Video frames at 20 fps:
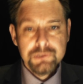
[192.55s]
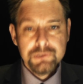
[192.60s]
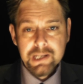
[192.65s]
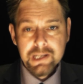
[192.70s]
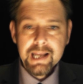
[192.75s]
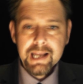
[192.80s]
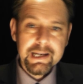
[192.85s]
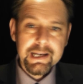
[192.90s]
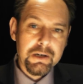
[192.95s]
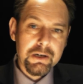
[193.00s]

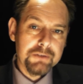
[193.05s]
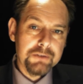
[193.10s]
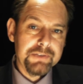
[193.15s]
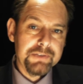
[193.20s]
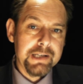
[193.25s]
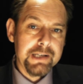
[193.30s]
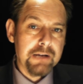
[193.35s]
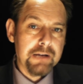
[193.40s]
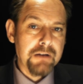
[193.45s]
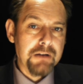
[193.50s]
Today in our
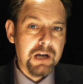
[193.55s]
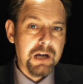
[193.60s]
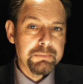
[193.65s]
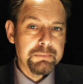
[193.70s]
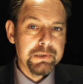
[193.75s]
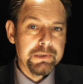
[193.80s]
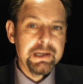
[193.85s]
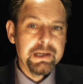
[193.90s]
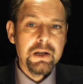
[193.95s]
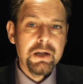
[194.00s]
video
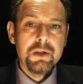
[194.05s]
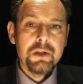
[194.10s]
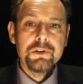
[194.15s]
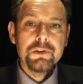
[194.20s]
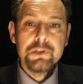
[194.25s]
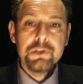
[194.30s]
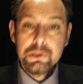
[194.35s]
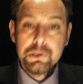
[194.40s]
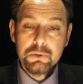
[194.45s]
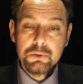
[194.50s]
library,
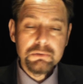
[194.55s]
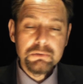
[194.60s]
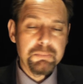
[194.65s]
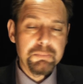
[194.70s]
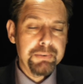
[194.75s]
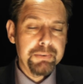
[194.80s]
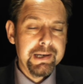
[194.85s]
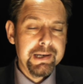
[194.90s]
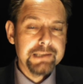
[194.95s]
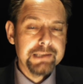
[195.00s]
the
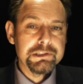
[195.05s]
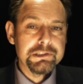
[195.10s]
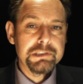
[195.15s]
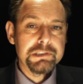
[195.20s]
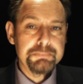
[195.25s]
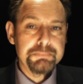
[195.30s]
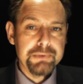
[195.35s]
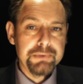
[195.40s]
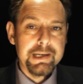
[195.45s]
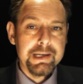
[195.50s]
European
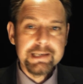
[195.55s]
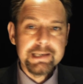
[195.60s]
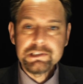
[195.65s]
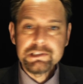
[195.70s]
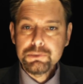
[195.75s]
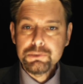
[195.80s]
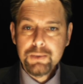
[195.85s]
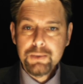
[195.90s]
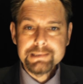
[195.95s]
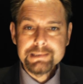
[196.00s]
Spring
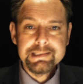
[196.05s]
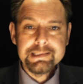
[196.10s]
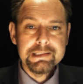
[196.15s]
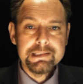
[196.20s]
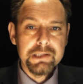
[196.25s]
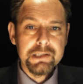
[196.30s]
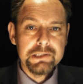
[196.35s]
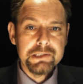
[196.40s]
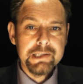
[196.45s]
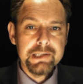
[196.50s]

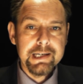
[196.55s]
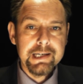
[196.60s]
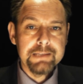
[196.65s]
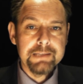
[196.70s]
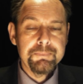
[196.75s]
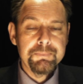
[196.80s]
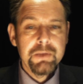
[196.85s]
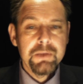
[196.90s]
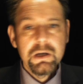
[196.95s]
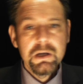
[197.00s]

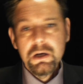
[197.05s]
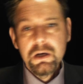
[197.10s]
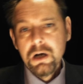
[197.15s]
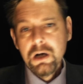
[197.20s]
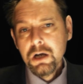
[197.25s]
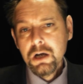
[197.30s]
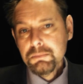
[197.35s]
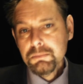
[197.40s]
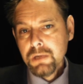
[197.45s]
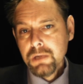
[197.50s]
2013.
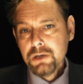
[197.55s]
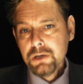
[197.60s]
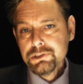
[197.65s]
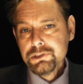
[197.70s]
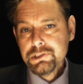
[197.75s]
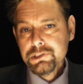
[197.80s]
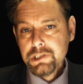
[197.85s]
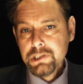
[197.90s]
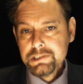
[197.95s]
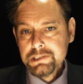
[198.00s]
On
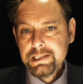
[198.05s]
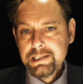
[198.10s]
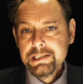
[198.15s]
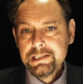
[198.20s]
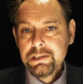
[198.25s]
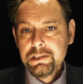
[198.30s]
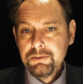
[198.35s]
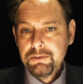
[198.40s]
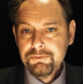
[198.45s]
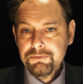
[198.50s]
March
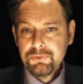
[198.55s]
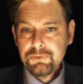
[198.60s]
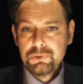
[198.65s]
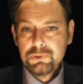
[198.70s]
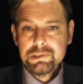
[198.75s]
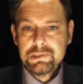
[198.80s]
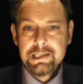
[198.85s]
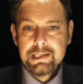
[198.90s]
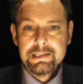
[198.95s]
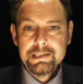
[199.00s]
13th and
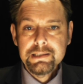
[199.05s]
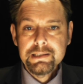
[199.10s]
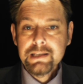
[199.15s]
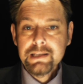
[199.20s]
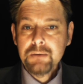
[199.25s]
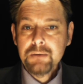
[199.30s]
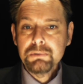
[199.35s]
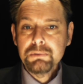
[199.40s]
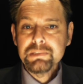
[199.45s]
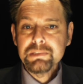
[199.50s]
14th
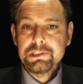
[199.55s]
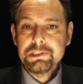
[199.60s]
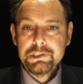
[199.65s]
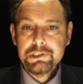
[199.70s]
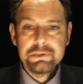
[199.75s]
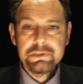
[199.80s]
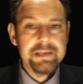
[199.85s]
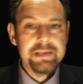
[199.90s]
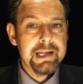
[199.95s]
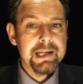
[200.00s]
there will be
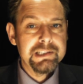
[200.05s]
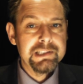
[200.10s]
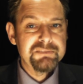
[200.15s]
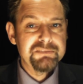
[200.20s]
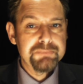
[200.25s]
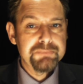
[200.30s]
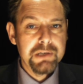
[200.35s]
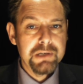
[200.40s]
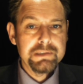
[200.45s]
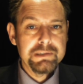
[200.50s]
2 days
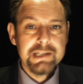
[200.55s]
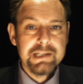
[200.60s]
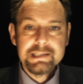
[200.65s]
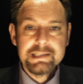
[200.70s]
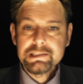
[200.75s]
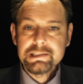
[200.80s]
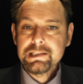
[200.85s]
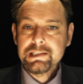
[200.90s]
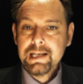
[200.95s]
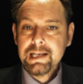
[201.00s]
of
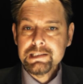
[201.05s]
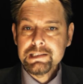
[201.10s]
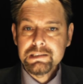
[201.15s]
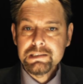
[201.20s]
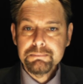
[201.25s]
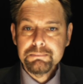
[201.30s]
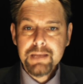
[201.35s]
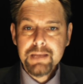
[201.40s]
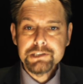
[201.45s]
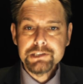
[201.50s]
protests against
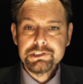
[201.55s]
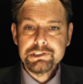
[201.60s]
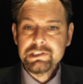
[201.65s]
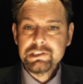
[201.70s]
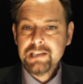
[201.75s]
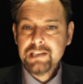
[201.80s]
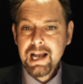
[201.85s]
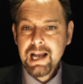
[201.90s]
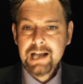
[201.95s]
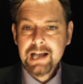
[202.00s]
the measures
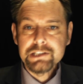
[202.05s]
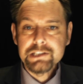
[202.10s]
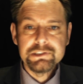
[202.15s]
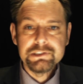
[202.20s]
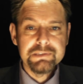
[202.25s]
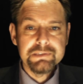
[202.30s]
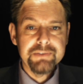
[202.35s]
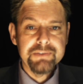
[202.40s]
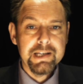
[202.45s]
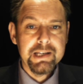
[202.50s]
and
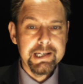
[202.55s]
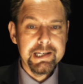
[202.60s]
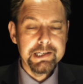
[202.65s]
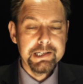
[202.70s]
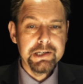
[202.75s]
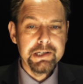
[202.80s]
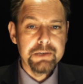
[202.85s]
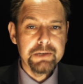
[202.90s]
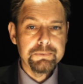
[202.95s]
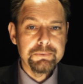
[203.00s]
actions of the
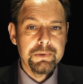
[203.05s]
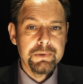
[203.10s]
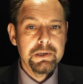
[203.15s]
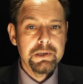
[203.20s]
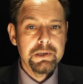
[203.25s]
EU.